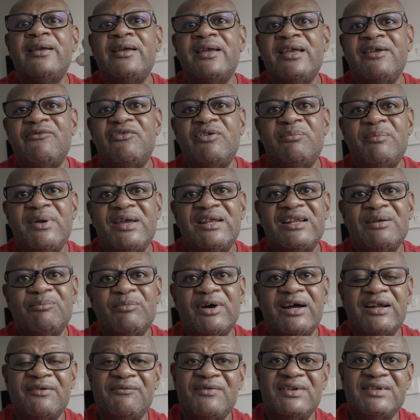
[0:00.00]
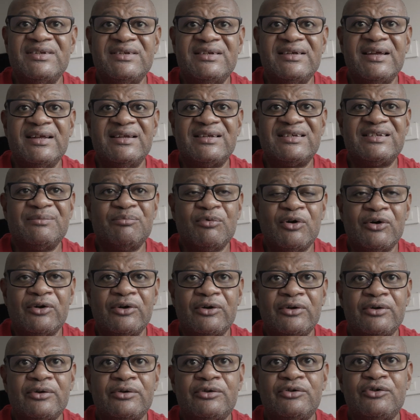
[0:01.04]
If you make the body of the Z8
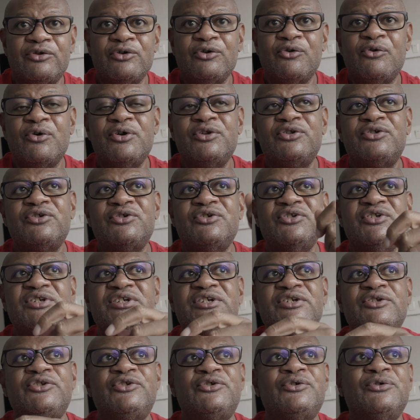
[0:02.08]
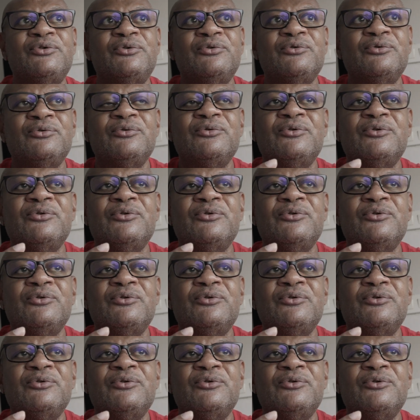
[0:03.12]
smaller, you're going to need to